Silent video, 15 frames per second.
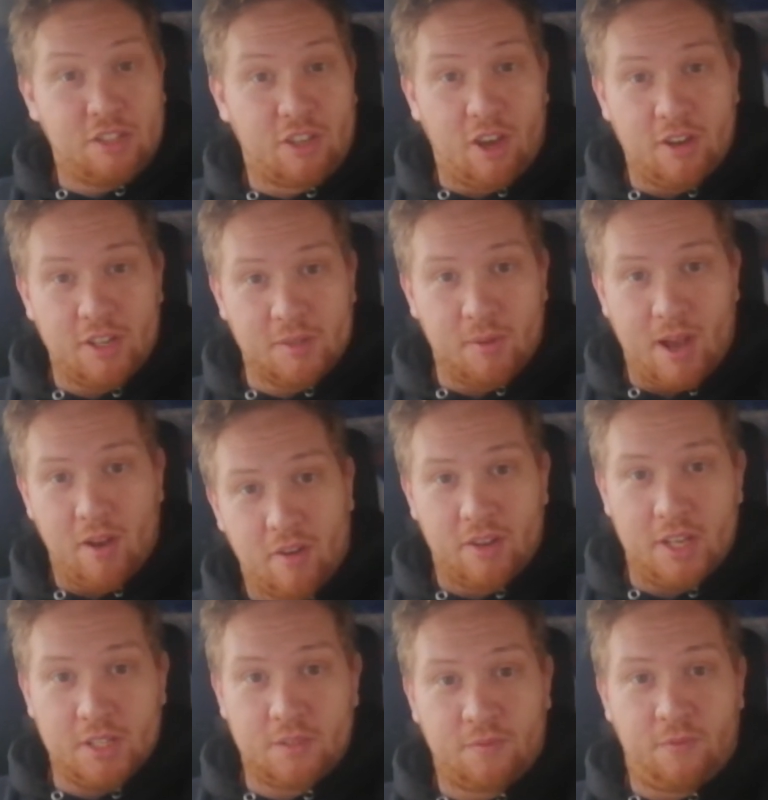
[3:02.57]
good as well.
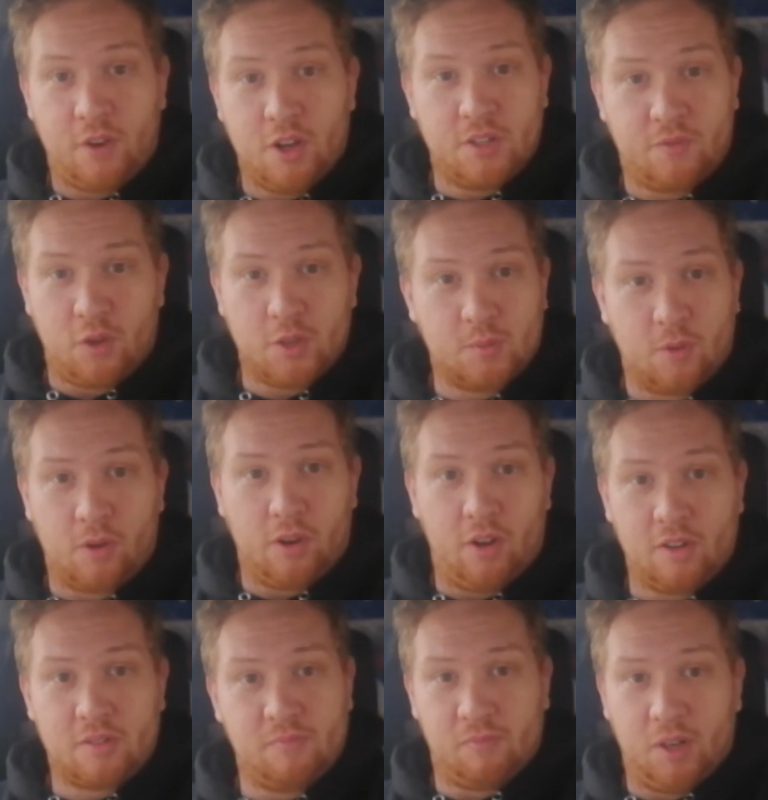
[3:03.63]
His first fuse board
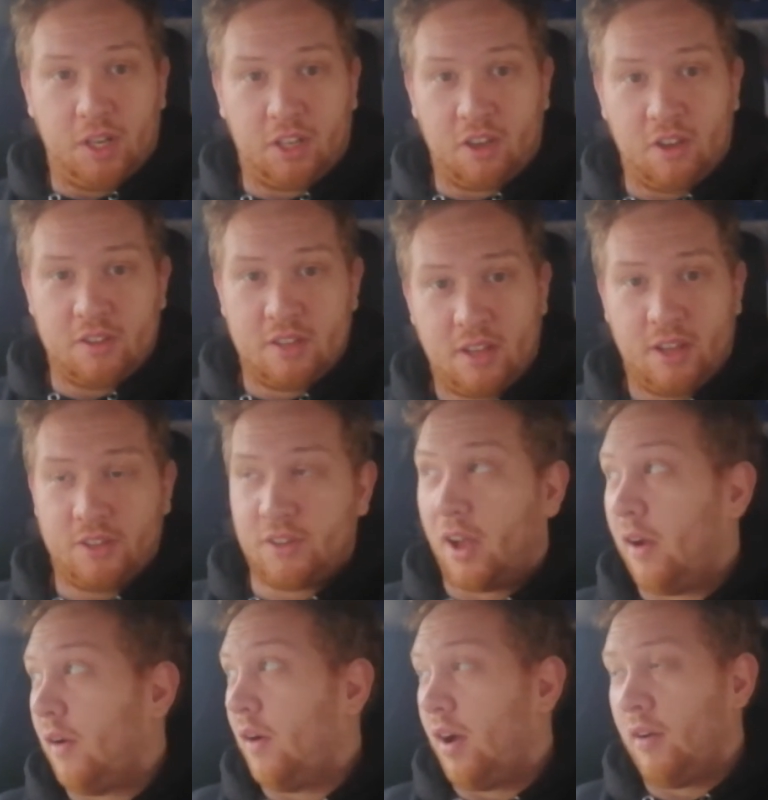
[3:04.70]
looked really good, so
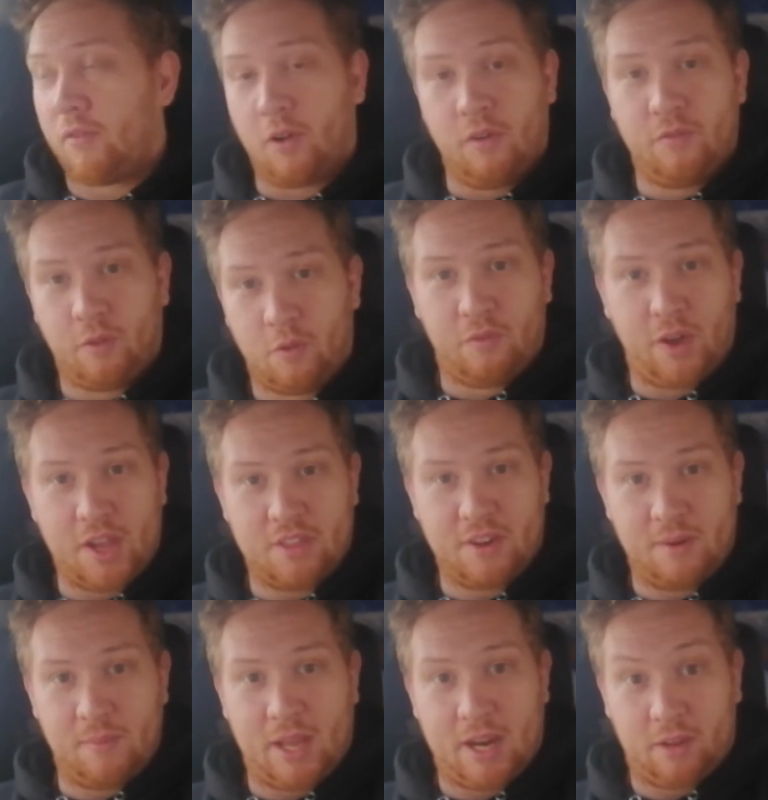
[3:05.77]
I've got full faith in
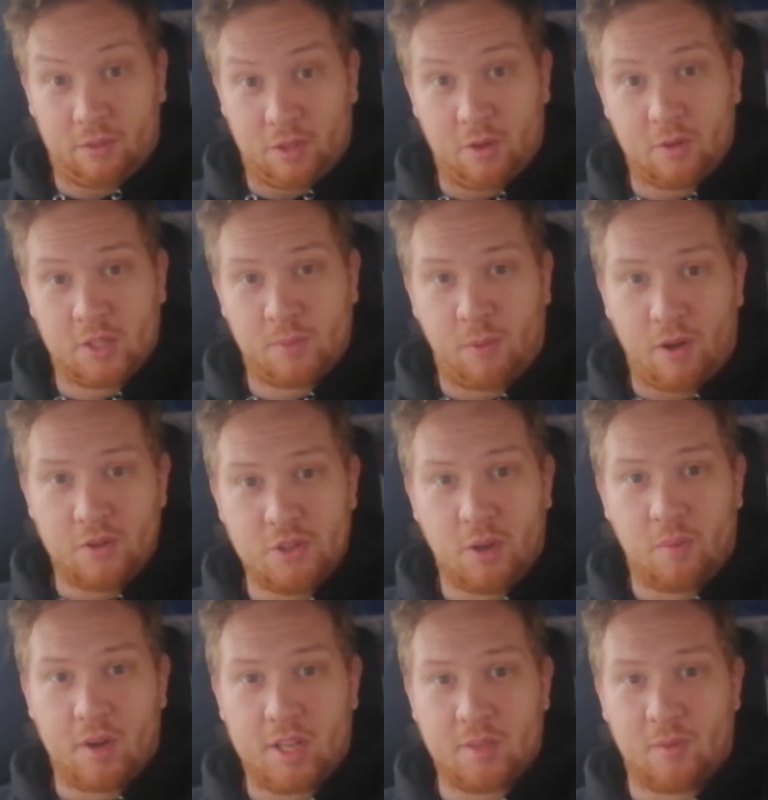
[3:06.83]
him that he'll do a spot on job
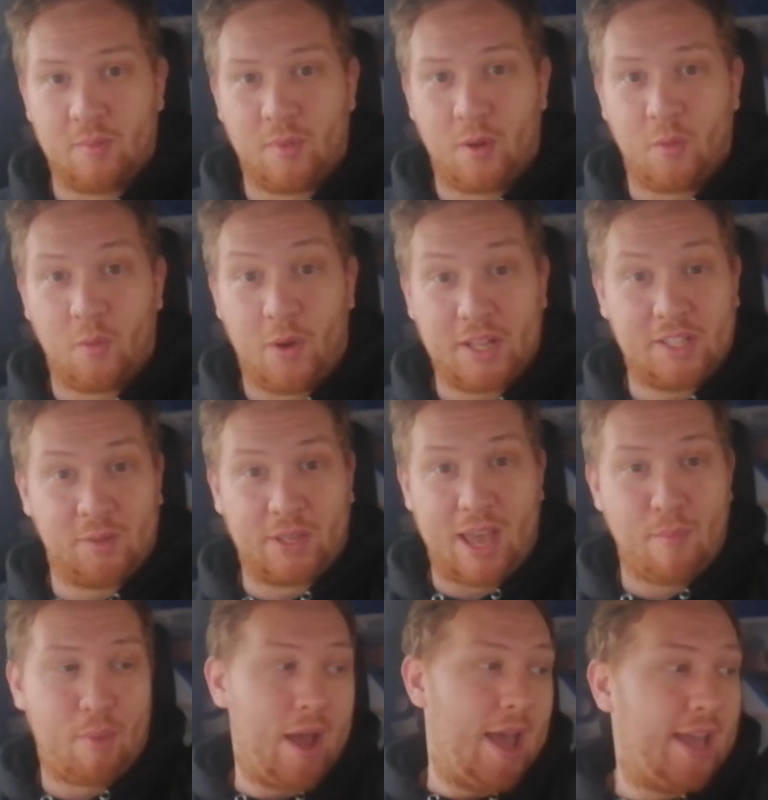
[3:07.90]
with this one. But we'll wait till we get
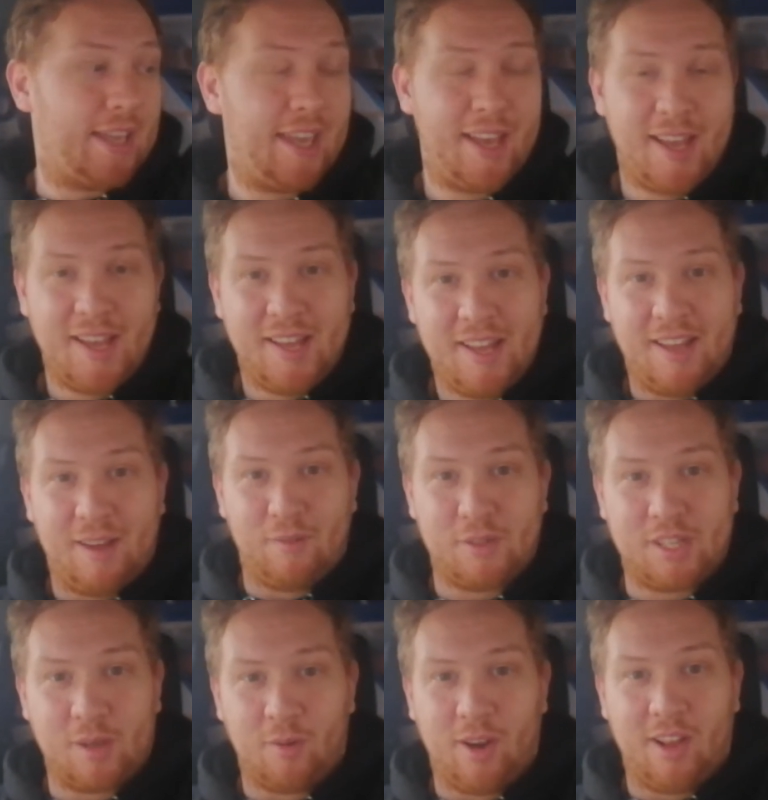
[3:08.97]
back and we'll
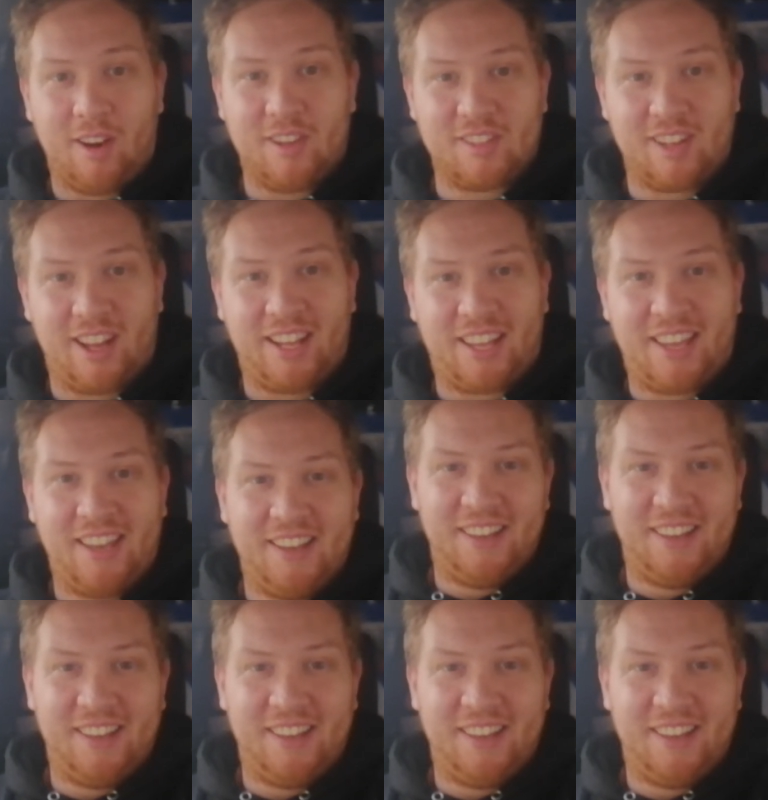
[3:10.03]
see what it looks like.